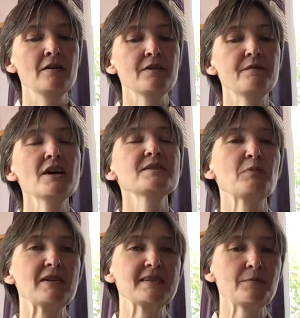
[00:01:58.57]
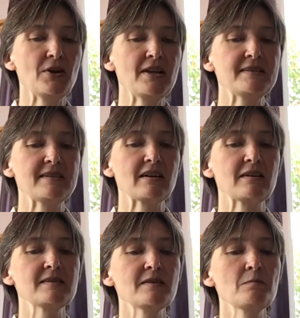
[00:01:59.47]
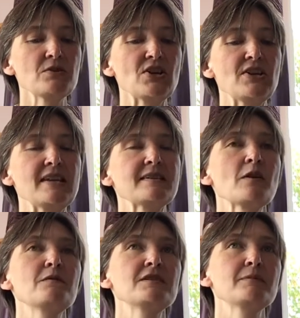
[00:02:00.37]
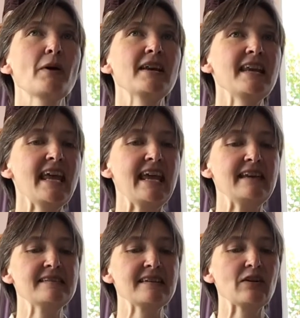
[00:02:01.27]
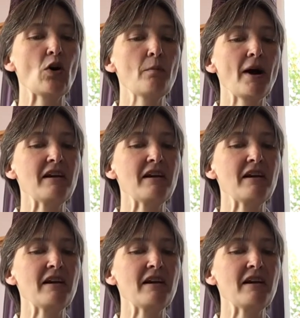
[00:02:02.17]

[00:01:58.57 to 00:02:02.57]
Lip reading: The first principle is that consumption is governed by need and not by